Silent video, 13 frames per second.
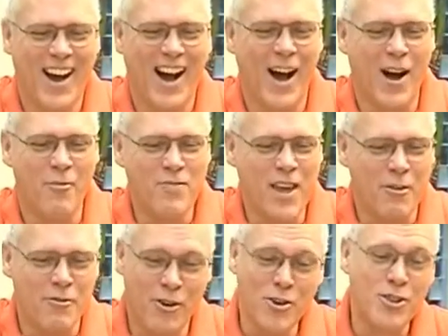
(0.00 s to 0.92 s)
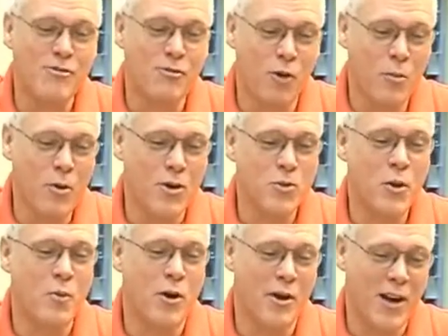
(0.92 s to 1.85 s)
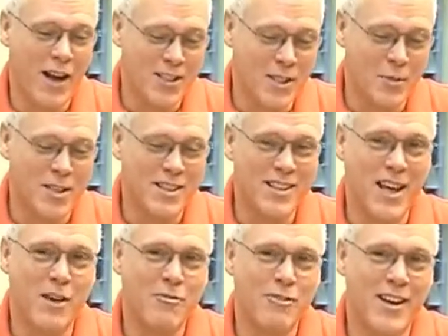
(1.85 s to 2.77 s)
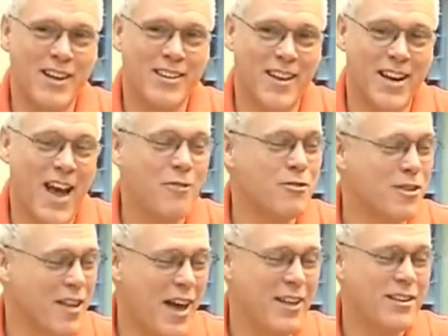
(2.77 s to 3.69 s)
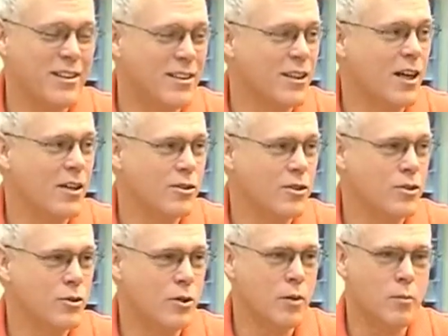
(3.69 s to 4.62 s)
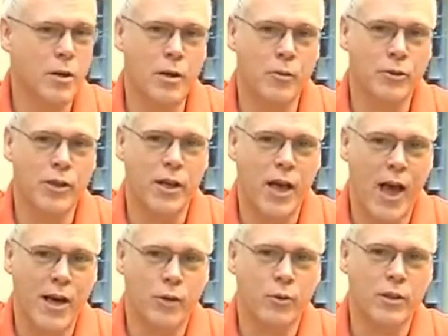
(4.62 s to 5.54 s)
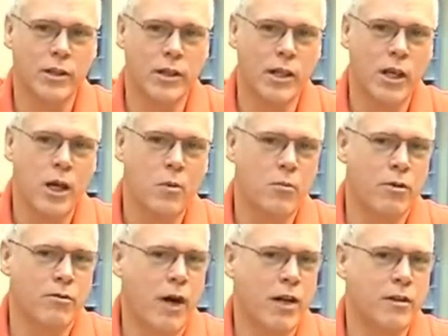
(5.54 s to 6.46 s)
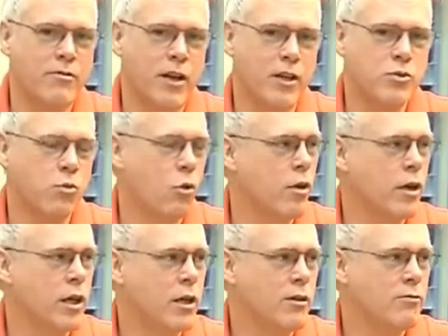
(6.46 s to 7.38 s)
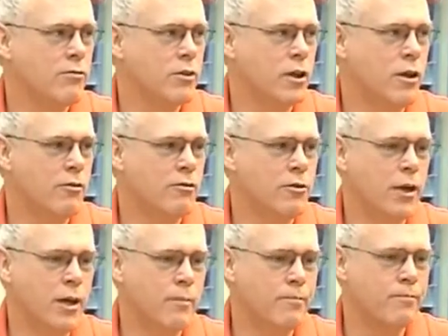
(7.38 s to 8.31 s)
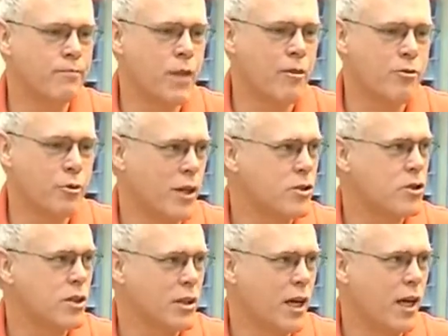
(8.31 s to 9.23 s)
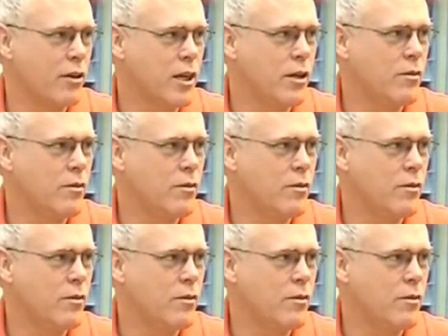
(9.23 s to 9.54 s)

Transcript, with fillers: Um, yeah. First and foremost, we want our guys to be safe, and then after that, then uh, to uh, be able to adequately provide advance warning of of, um, of threats to the county